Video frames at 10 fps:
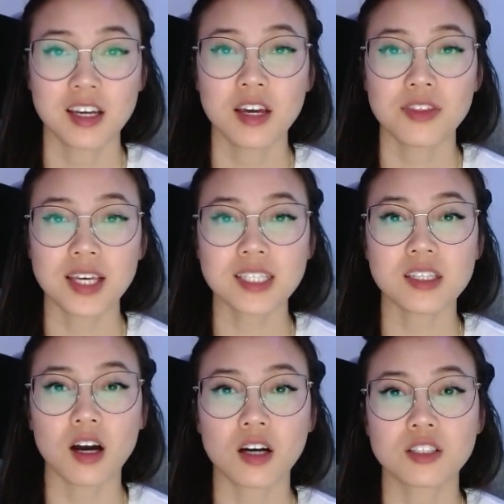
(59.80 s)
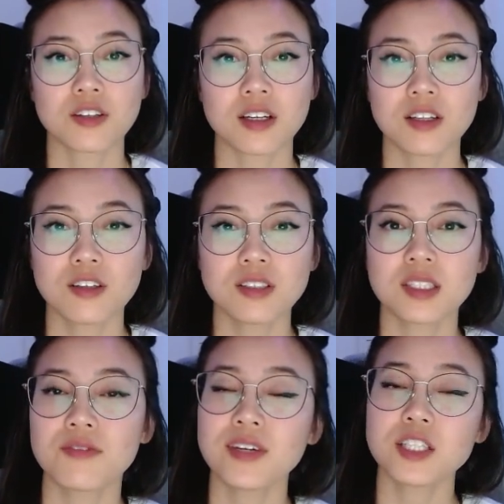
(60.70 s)
This also includes
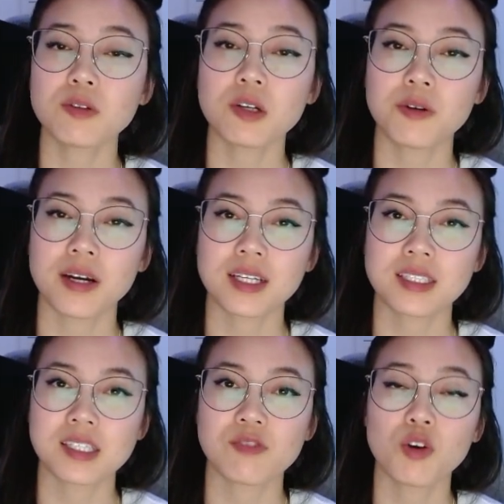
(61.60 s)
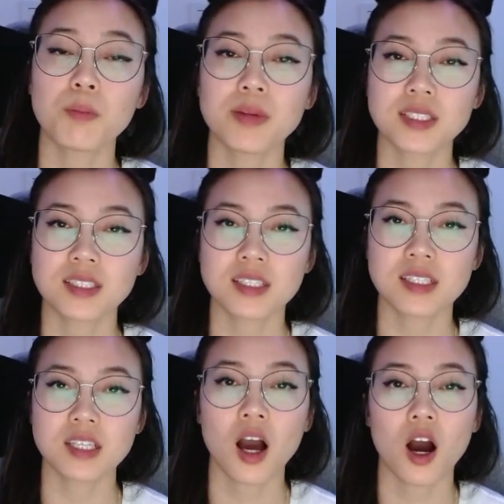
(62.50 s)
feature requests from businesses
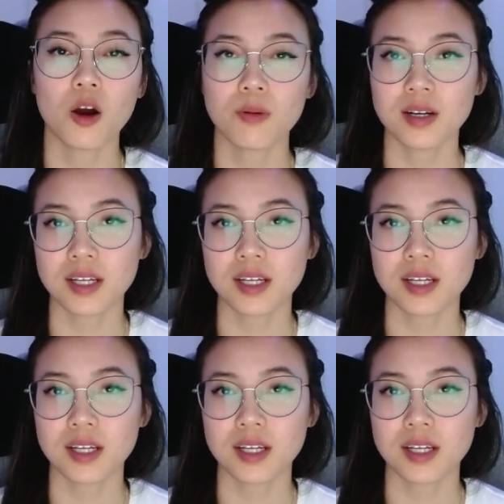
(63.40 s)
already